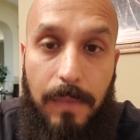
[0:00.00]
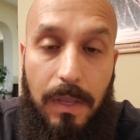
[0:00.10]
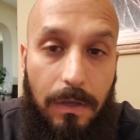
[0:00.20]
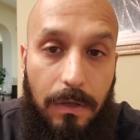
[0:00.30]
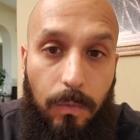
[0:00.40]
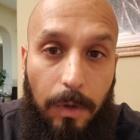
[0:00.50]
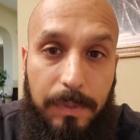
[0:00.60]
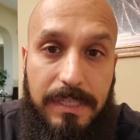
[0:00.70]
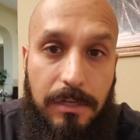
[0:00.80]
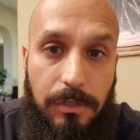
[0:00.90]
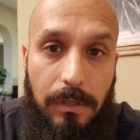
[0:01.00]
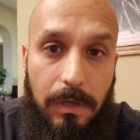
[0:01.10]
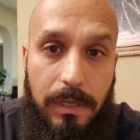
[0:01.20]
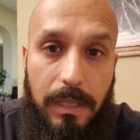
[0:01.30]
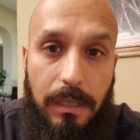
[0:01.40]
we're potentially
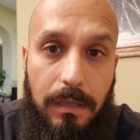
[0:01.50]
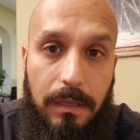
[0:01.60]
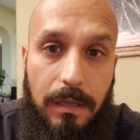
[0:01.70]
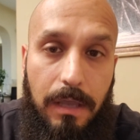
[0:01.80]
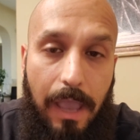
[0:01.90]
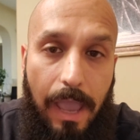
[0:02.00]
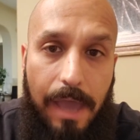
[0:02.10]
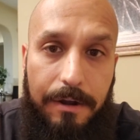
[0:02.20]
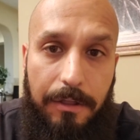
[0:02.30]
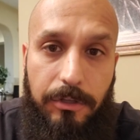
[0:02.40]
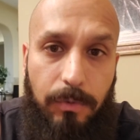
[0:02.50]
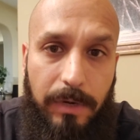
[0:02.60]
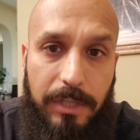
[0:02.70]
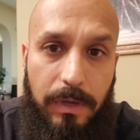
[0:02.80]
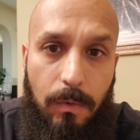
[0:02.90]
looking at another
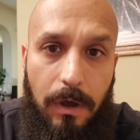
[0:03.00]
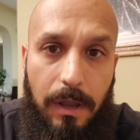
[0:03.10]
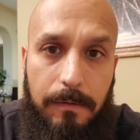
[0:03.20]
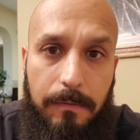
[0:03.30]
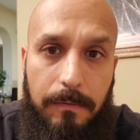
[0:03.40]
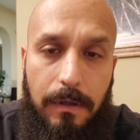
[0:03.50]
2021